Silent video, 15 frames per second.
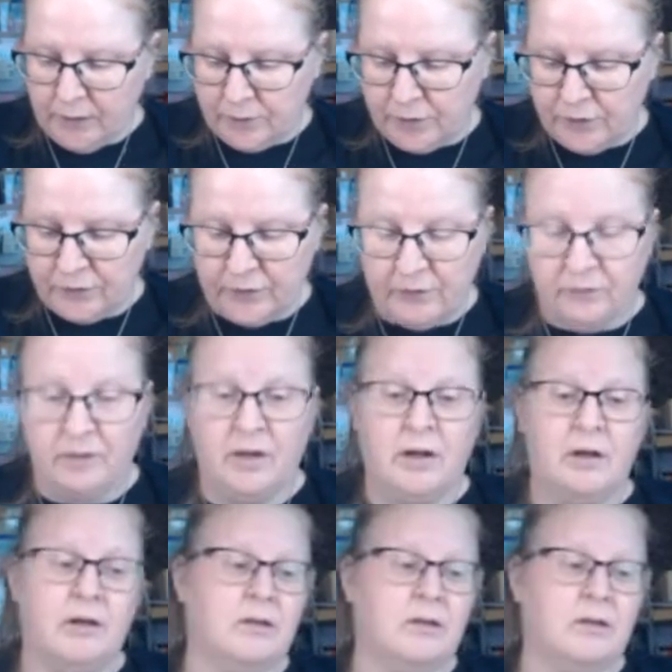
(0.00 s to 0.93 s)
just for the vlog.